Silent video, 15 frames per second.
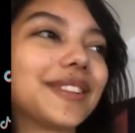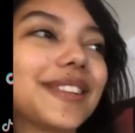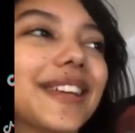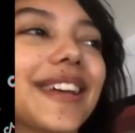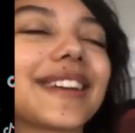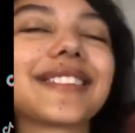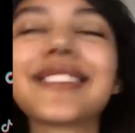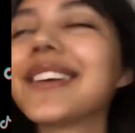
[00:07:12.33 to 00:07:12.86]

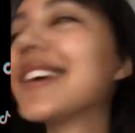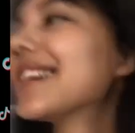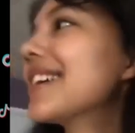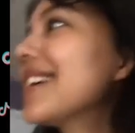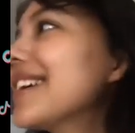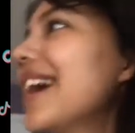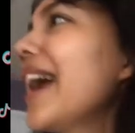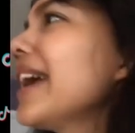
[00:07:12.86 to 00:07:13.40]
Thanks
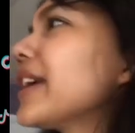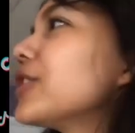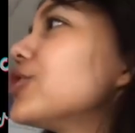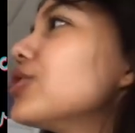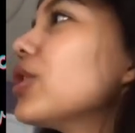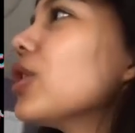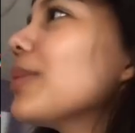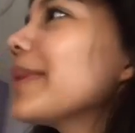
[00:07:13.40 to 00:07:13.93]
hey, could you
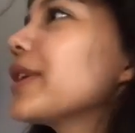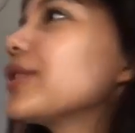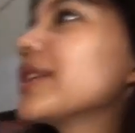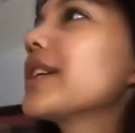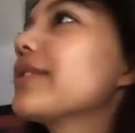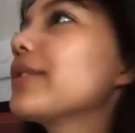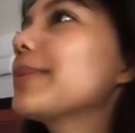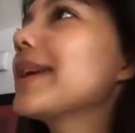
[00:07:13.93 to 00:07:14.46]
hold my
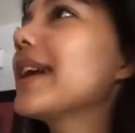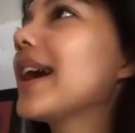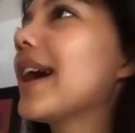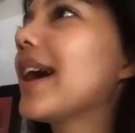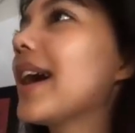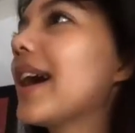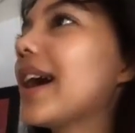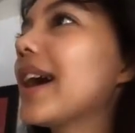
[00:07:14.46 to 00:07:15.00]
drink for me?
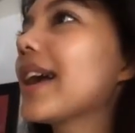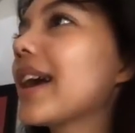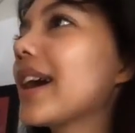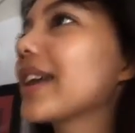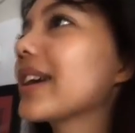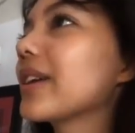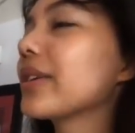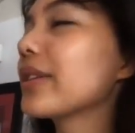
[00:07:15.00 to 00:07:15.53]
I
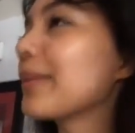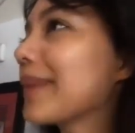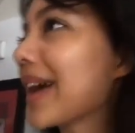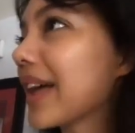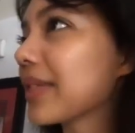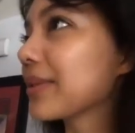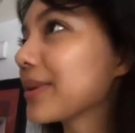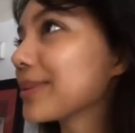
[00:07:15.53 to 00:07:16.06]
gotta go to the
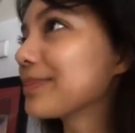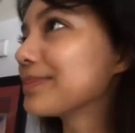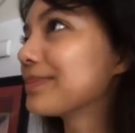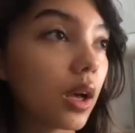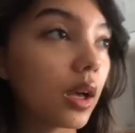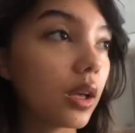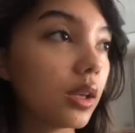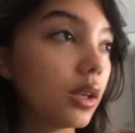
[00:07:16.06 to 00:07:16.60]
bathroom.
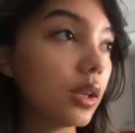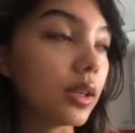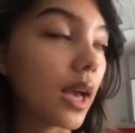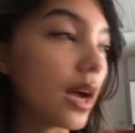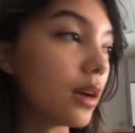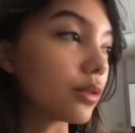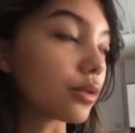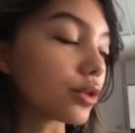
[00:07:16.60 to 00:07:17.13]

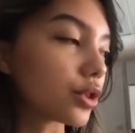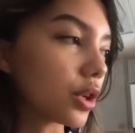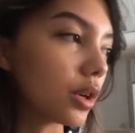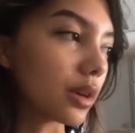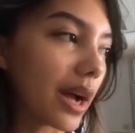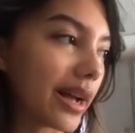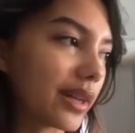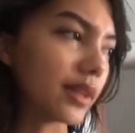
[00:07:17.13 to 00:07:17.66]
Yeah,
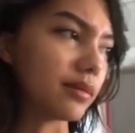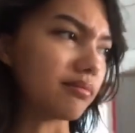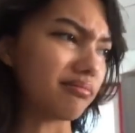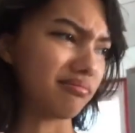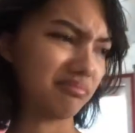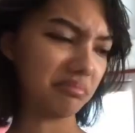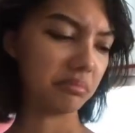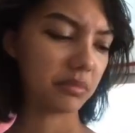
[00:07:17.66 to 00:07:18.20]
sure, I can
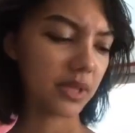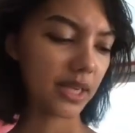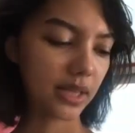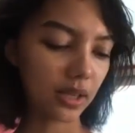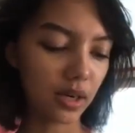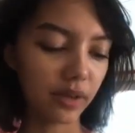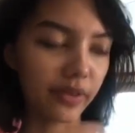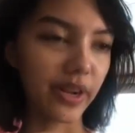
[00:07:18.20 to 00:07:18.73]
take
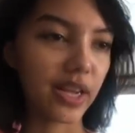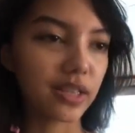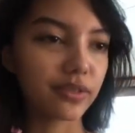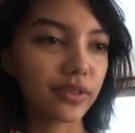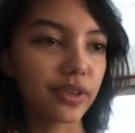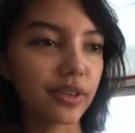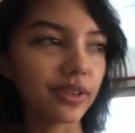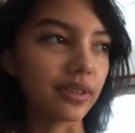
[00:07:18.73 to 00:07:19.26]
that off your hands for
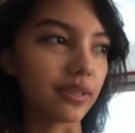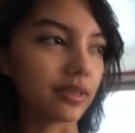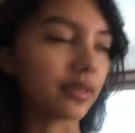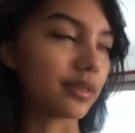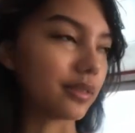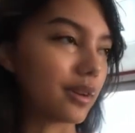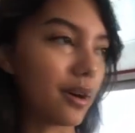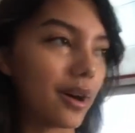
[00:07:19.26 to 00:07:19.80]
you.
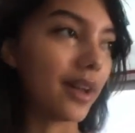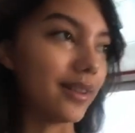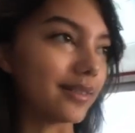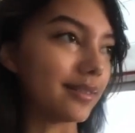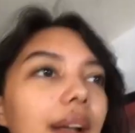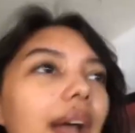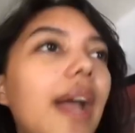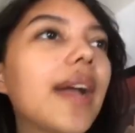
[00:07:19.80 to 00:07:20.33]
Go ahead.
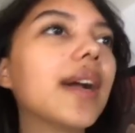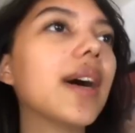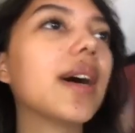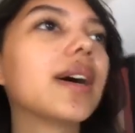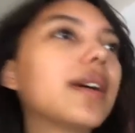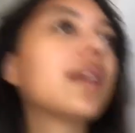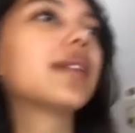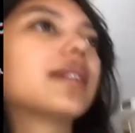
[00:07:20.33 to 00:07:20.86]
Hey,
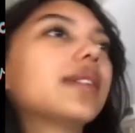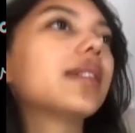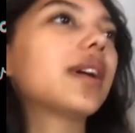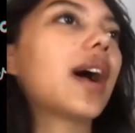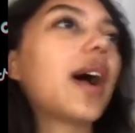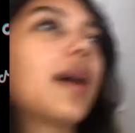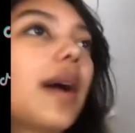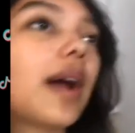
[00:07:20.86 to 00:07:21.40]
uh,
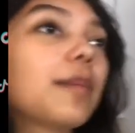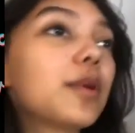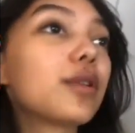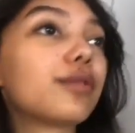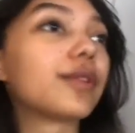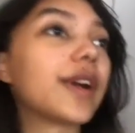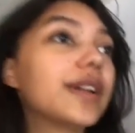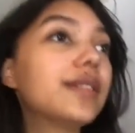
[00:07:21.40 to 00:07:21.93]
I, am her
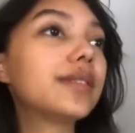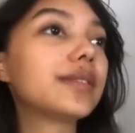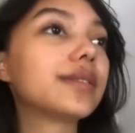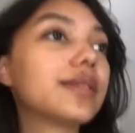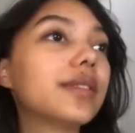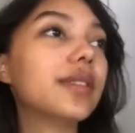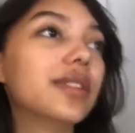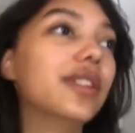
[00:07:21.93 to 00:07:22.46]
friend.
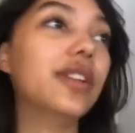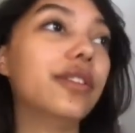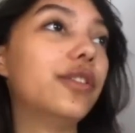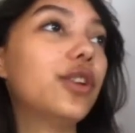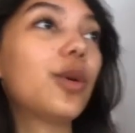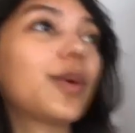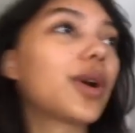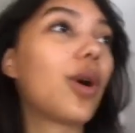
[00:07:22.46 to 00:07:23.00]
If you
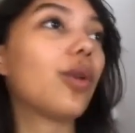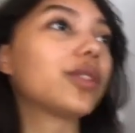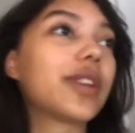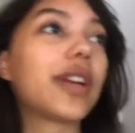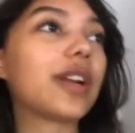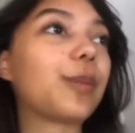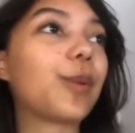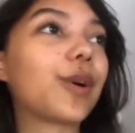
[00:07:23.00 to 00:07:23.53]
don't want to hold it
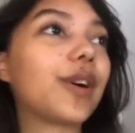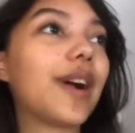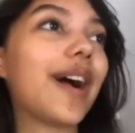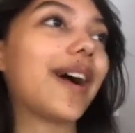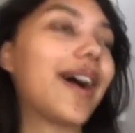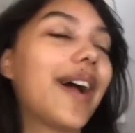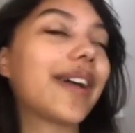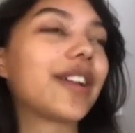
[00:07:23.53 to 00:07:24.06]
anymore, I,
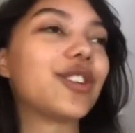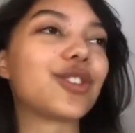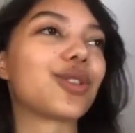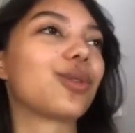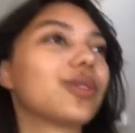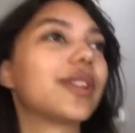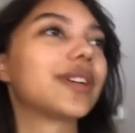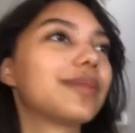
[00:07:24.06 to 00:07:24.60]
I can just
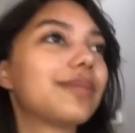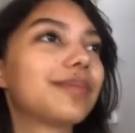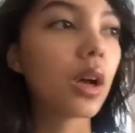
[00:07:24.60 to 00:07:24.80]
hold it.